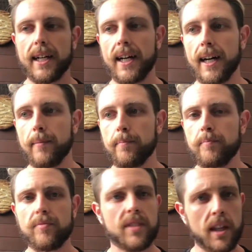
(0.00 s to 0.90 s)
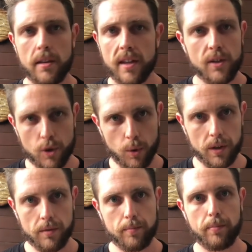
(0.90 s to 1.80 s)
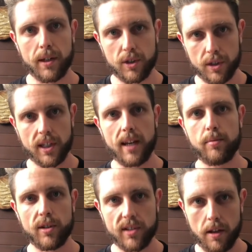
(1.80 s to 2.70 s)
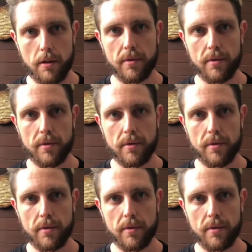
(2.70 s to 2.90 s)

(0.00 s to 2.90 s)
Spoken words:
then do it. But just keep those other